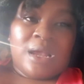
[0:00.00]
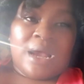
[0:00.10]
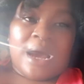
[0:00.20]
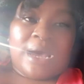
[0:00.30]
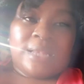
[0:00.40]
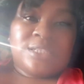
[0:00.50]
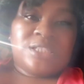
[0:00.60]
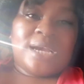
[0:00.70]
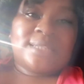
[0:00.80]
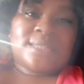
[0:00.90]
and she
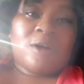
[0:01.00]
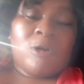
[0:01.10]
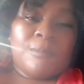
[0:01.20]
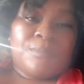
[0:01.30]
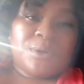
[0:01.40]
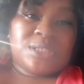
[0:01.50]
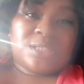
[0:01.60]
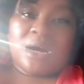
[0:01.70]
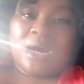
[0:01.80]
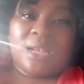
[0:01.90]
has accomplished
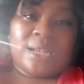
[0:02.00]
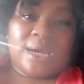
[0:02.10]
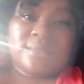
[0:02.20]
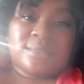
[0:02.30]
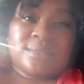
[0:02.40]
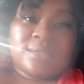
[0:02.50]
all of that,